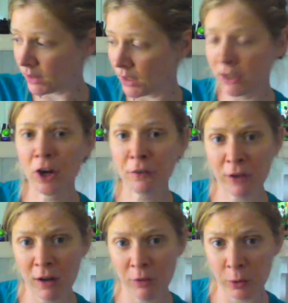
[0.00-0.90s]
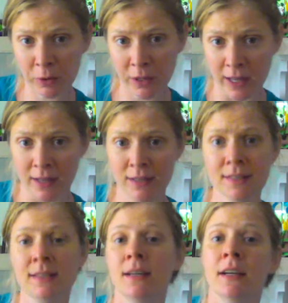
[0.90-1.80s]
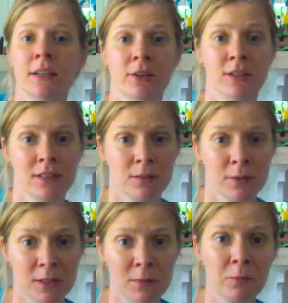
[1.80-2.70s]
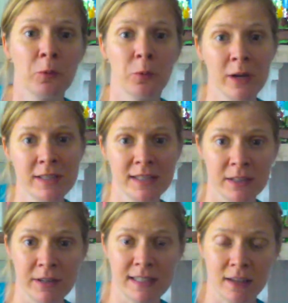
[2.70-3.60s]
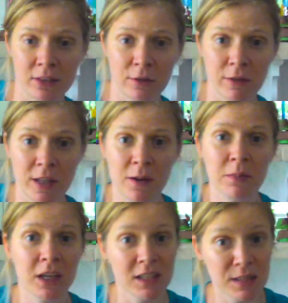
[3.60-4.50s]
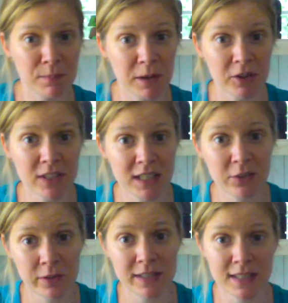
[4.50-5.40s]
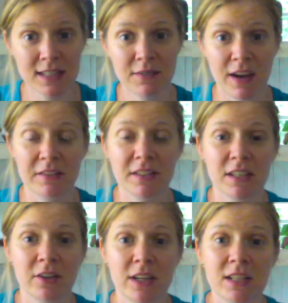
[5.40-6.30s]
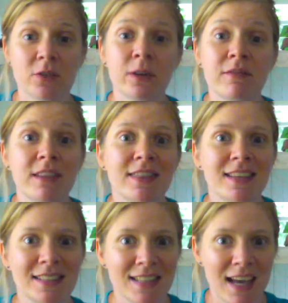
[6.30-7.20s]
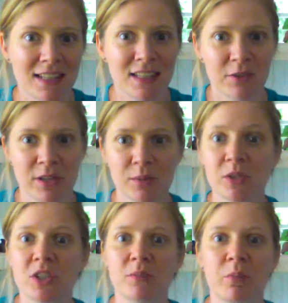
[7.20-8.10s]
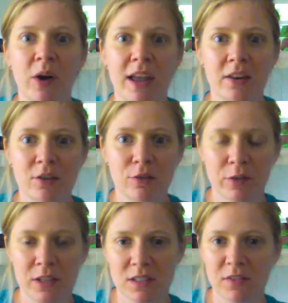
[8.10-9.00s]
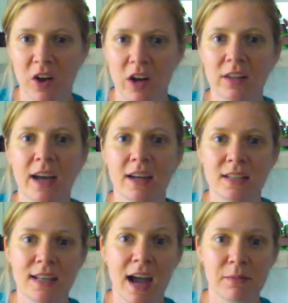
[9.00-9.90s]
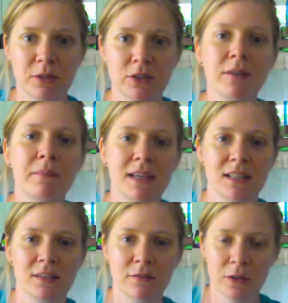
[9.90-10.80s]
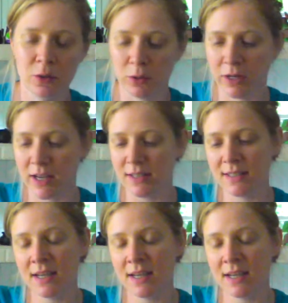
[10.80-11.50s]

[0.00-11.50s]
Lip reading: Now, if you have older kids, there is some great series out there for them. The Conspiracy 365 series, or even the Debt series, which is brand new for this fall. That is absolutely amazing for the older kids.